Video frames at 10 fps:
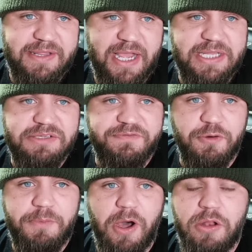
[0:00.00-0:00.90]
that into
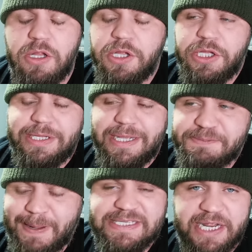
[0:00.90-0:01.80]
football. It's
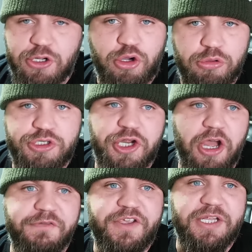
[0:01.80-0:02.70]
basically a culture
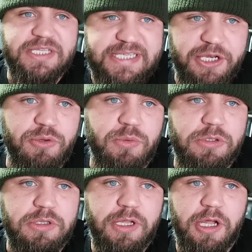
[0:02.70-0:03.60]
of
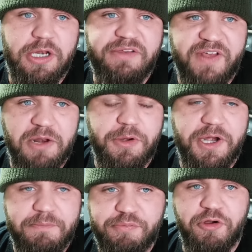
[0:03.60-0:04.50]
continual uh, development
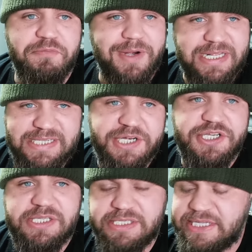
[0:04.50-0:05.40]
and improvement,
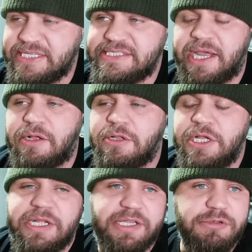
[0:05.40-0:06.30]
attention to detail.
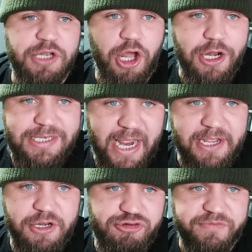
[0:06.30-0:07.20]
They use a lot of
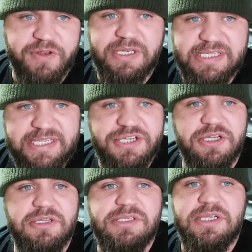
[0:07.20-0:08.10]
data driven
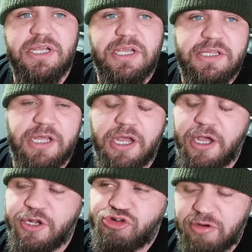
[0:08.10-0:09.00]
decisions,
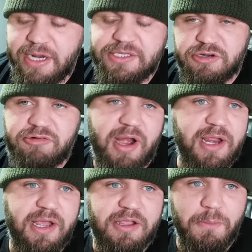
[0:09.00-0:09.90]
uh, trying to
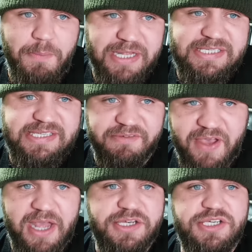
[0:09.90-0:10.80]
create a competitive
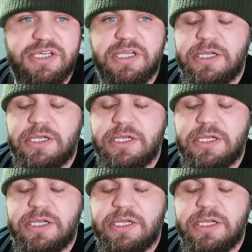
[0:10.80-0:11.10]
edge.